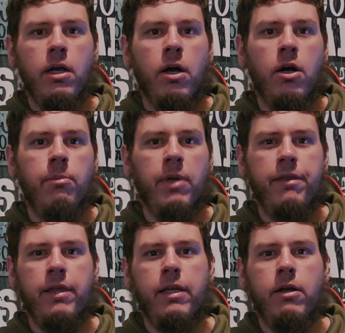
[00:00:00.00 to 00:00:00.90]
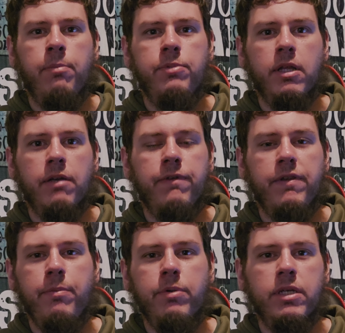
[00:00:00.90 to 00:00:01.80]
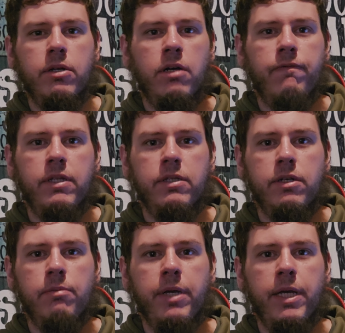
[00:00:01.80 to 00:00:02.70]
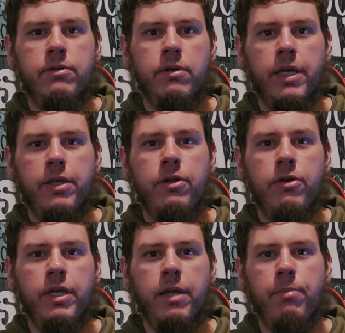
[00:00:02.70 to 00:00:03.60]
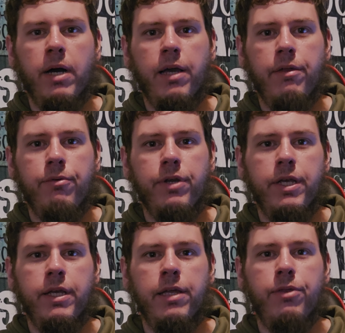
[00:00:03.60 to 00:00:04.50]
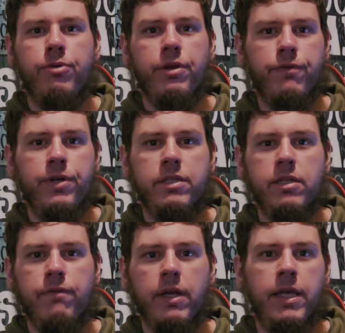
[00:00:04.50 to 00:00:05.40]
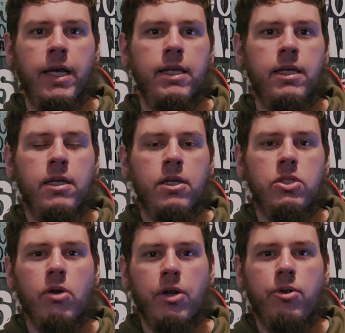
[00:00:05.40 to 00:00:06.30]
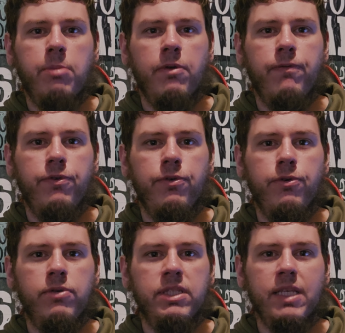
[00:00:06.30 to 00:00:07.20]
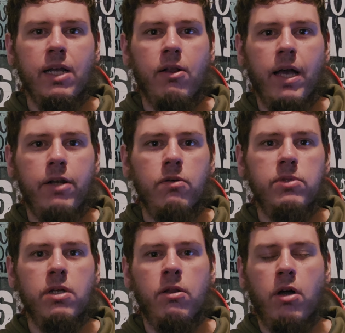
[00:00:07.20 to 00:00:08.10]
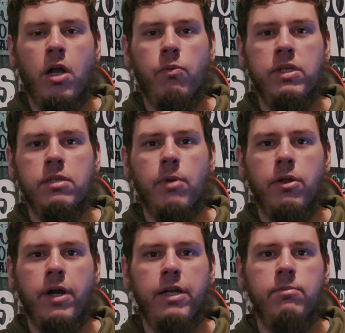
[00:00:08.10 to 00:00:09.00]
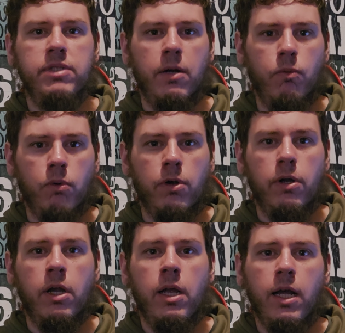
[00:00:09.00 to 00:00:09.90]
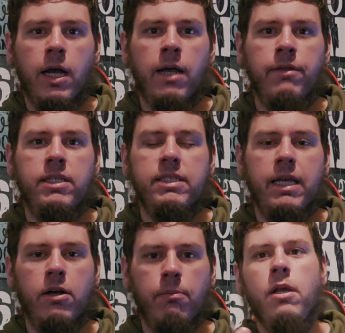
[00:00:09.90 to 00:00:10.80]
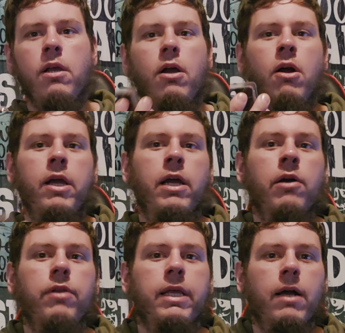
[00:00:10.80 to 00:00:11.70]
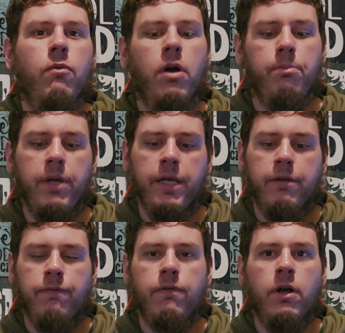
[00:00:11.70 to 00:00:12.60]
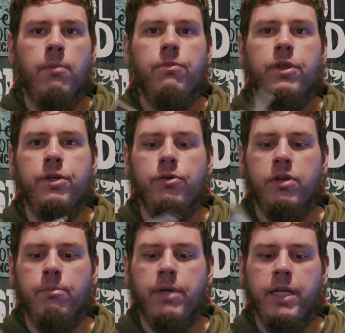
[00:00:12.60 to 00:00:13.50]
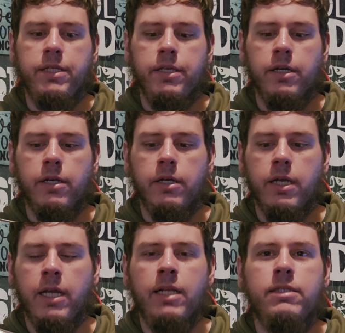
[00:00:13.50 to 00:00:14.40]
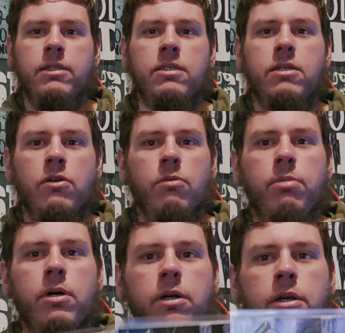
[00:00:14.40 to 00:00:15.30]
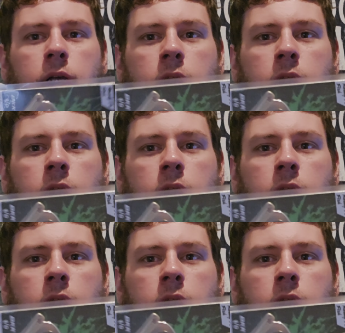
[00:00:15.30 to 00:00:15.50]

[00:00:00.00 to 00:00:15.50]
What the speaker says: I think up to like 50% off on certain baits, or like, you get buy three, get three free, stuff like that. So I grabbed a few sale items along with some other items that weren't on the sale. Alright, I only got one bait from the Googan Baits here, and it's the Scuttlebug.